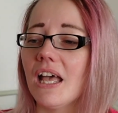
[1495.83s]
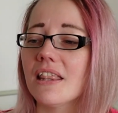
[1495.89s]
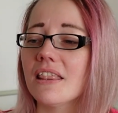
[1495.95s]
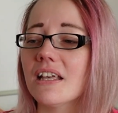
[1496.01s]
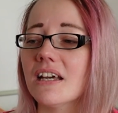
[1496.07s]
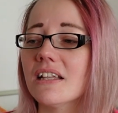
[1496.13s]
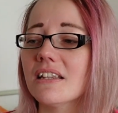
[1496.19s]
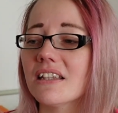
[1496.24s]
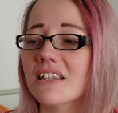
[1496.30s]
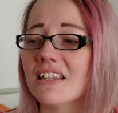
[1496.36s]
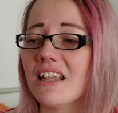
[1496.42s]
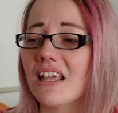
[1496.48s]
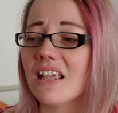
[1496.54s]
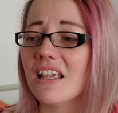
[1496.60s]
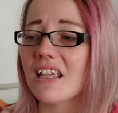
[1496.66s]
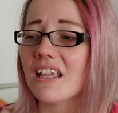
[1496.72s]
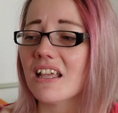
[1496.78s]
that
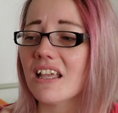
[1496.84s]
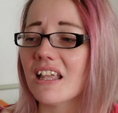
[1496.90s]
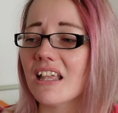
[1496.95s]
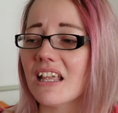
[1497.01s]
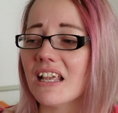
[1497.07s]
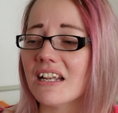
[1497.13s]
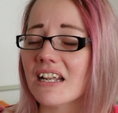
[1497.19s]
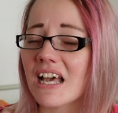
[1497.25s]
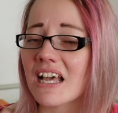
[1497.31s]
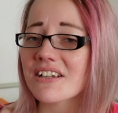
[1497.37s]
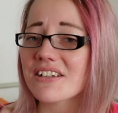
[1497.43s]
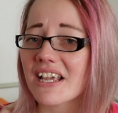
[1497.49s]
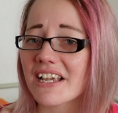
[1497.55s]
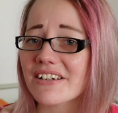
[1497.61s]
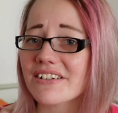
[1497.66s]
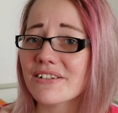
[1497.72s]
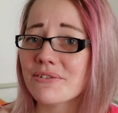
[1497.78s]
it has
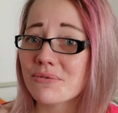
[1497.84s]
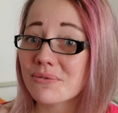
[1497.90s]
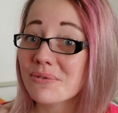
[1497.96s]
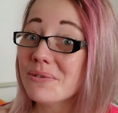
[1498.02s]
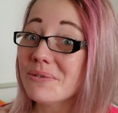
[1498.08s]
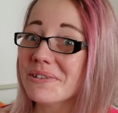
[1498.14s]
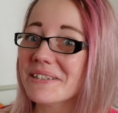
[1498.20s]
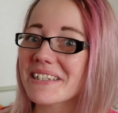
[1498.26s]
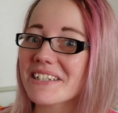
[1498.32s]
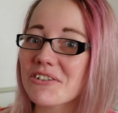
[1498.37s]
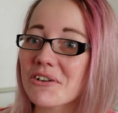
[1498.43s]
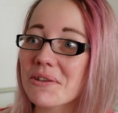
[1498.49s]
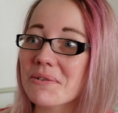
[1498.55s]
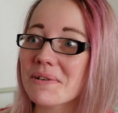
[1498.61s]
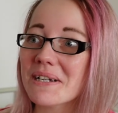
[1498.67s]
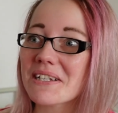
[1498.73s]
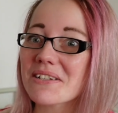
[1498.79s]
actually ruined
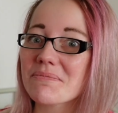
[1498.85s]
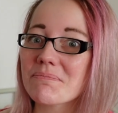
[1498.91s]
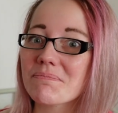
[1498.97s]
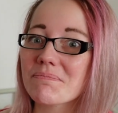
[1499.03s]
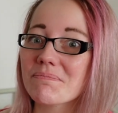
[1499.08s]
otherwise